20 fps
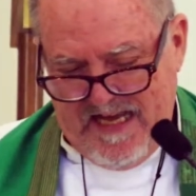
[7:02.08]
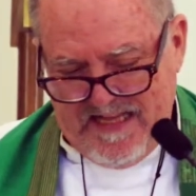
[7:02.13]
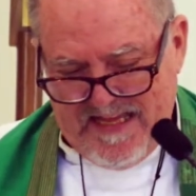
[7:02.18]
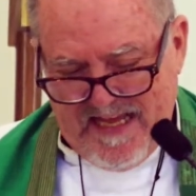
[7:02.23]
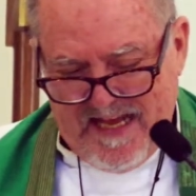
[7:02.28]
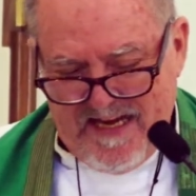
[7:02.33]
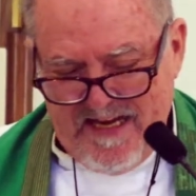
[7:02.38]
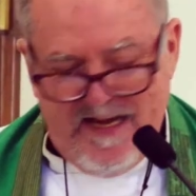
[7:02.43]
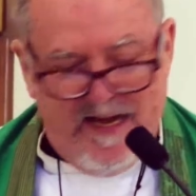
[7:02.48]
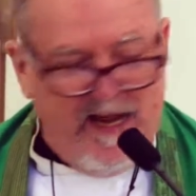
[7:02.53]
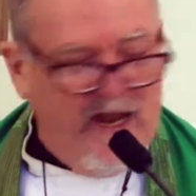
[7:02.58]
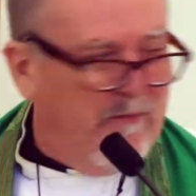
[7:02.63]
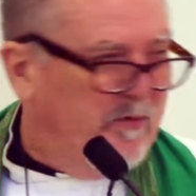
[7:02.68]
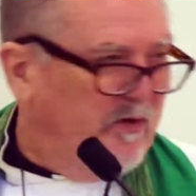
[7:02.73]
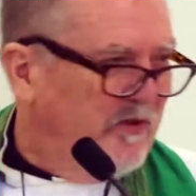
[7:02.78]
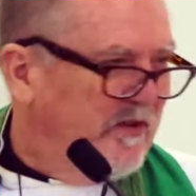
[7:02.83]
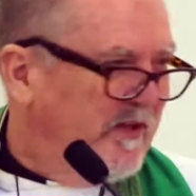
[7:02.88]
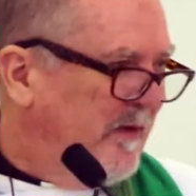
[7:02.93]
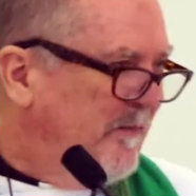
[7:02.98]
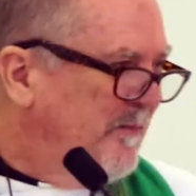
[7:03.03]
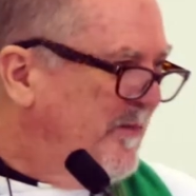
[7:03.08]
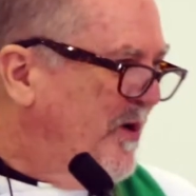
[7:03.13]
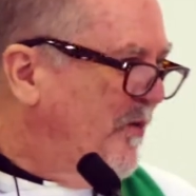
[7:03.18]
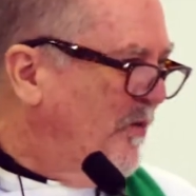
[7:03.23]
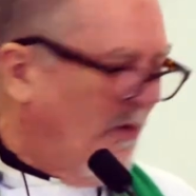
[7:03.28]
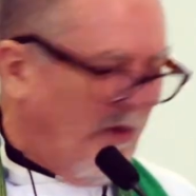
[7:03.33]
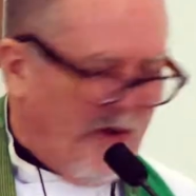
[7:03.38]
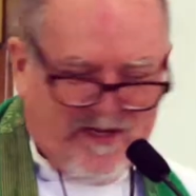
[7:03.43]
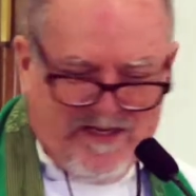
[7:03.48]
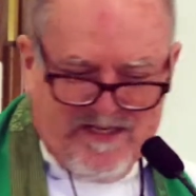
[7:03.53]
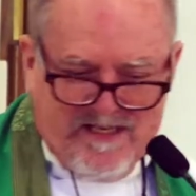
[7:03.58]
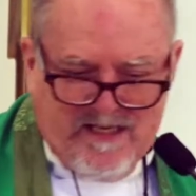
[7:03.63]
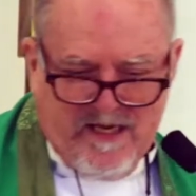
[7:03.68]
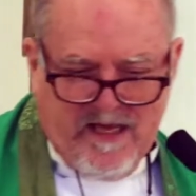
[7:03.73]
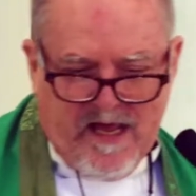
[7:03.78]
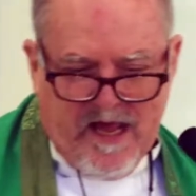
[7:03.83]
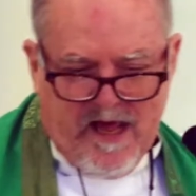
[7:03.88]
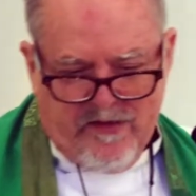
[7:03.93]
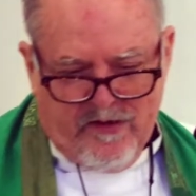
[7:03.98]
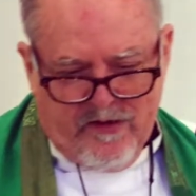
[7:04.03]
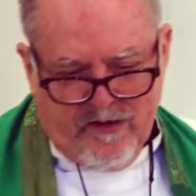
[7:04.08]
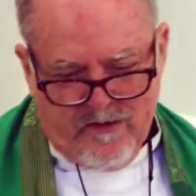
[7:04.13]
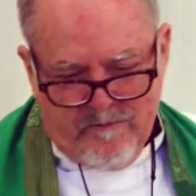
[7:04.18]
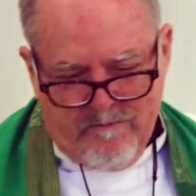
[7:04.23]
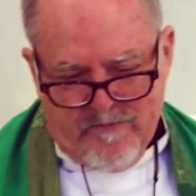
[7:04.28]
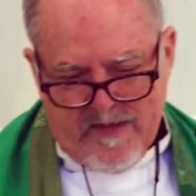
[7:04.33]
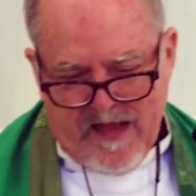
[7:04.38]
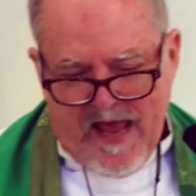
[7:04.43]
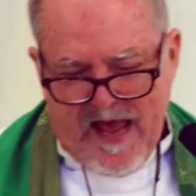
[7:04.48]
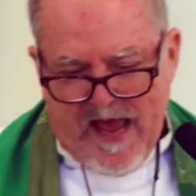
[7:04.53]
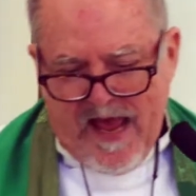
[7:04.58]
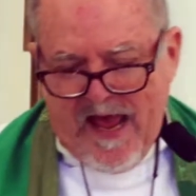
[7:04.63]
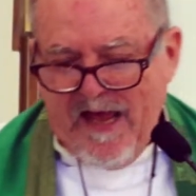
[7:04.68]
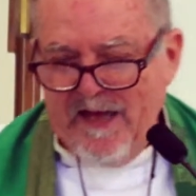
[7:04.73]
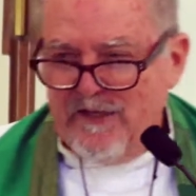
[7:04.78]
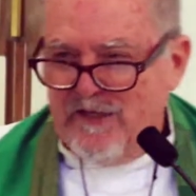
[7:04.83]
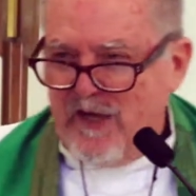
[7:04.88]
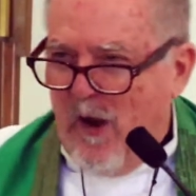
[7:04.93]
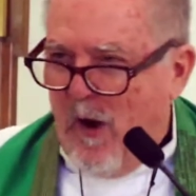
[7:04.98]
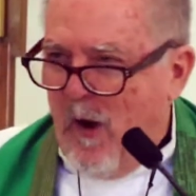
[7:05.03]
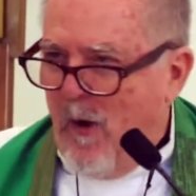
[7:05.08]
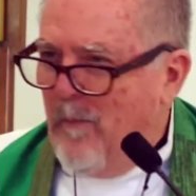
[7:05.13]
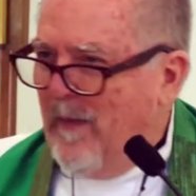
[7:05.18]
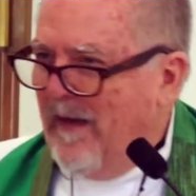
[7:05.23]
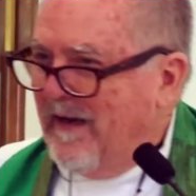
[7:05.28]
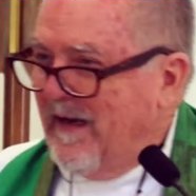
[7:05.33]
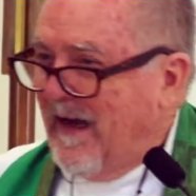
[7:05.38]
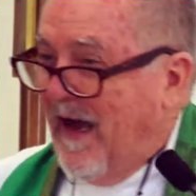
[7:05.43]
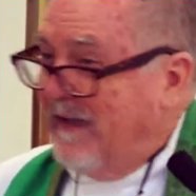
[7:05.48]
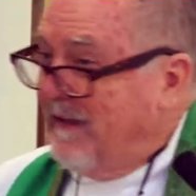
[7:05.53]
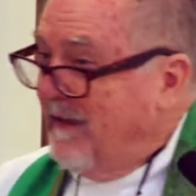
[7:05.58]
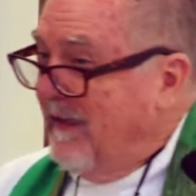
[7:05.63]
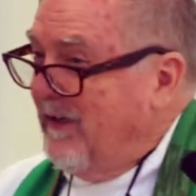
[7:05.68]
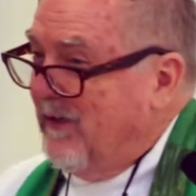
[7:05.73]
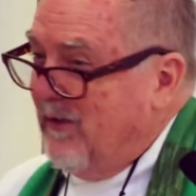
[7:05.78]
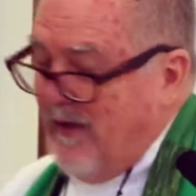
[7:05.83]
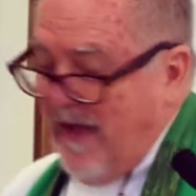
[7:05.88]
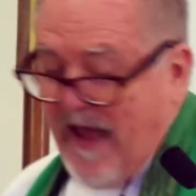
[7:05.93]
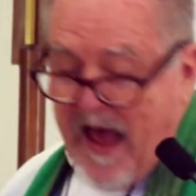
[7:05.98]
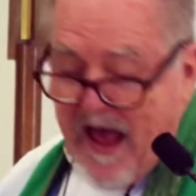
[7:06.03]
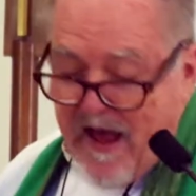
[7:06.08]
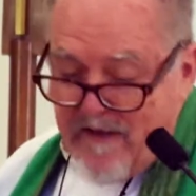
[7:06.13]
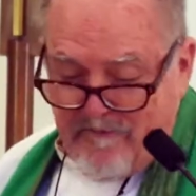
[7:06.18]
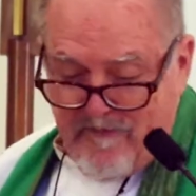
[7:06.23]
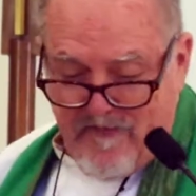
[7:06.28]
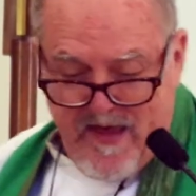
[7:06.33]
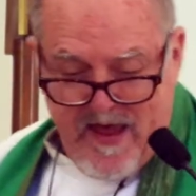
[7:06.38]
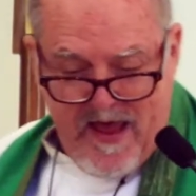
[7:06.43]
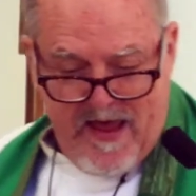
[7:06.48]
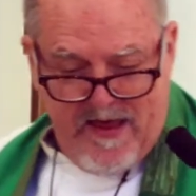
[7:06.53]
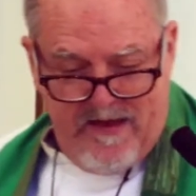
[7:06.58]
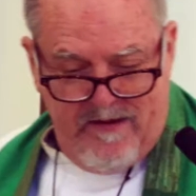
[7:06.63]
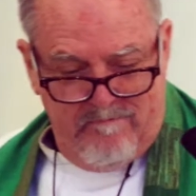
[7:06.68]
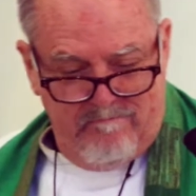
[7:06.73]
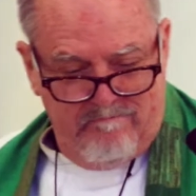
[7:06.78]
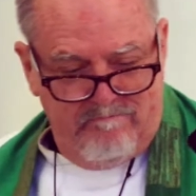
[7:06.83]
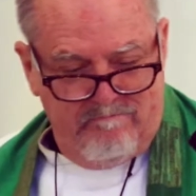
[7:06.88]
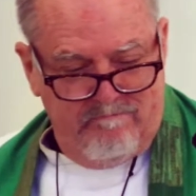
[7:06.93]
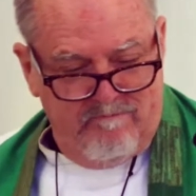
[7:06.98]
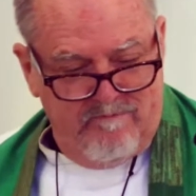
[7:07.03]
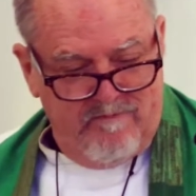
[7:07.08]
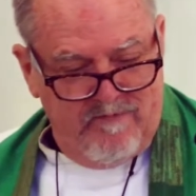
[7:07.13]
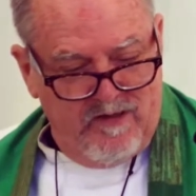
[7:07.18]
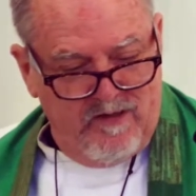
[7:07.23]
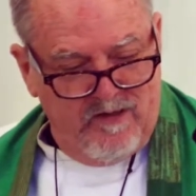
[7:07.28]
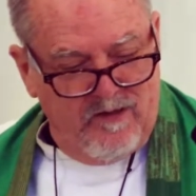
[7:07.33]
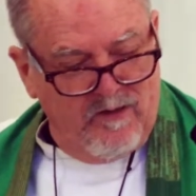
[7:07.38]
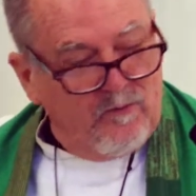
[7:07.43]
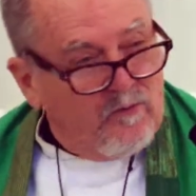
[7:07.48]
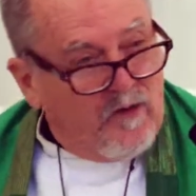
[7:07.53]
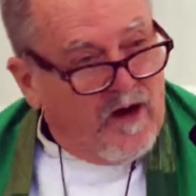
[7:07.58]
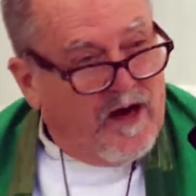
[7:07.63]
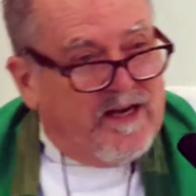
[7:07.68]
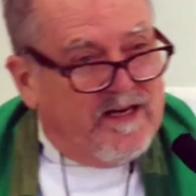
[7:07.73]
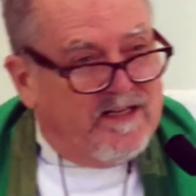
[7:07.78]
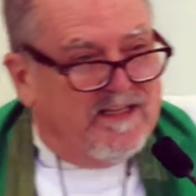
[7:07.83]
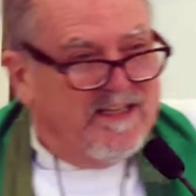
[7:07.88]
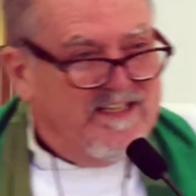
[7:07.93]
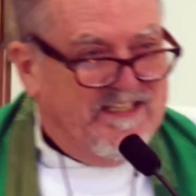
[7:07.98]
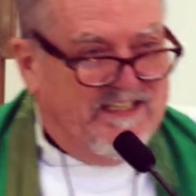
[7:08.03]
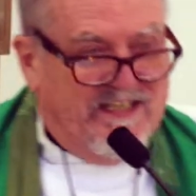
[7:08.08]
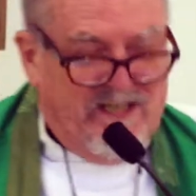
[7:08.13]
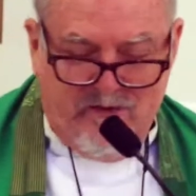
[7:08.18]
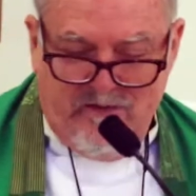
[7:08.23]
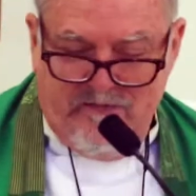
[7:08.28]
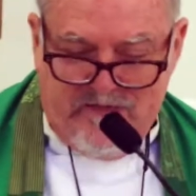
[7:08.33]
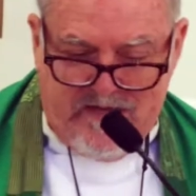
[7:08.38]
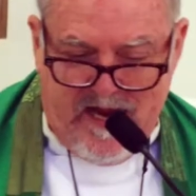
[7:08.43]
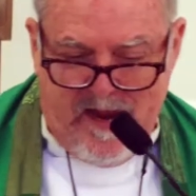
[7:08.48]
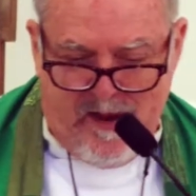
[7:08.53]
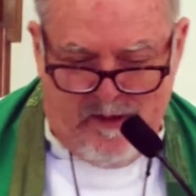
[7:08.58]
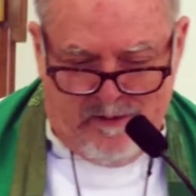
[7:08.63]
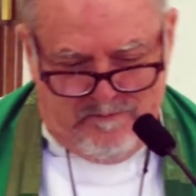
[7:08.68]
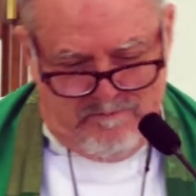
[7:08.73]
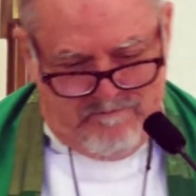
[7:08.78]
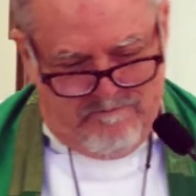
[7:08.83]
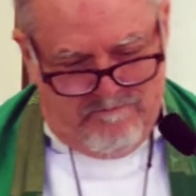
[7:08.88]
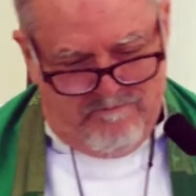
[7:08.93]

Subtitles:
that enabled them to work together and to open a little cafe right in the center of town.